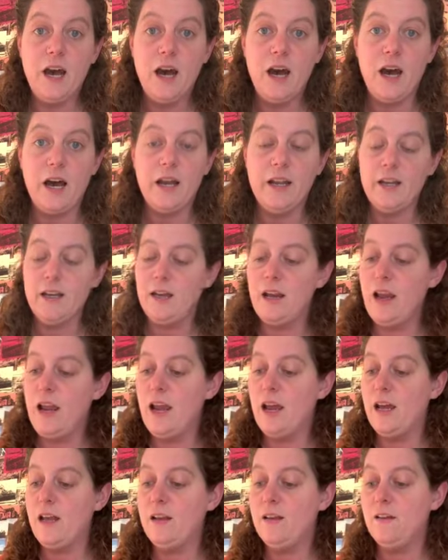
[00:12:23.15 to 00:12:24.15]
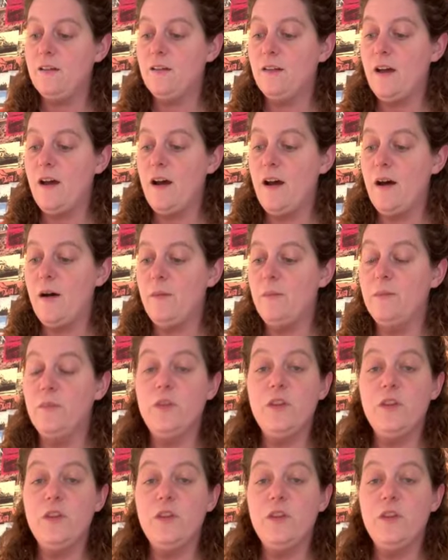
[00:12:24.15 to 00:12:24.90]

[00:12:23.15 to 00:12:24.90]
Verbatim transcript: hot and um,